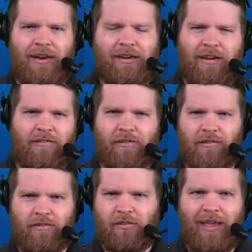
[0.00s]
and he should
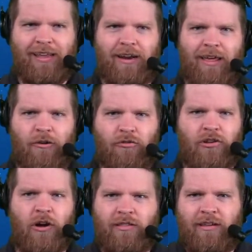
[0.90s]
have just laid it in or
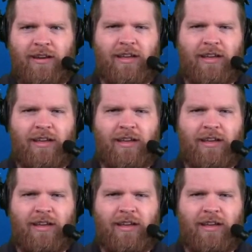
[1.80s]
dunked it.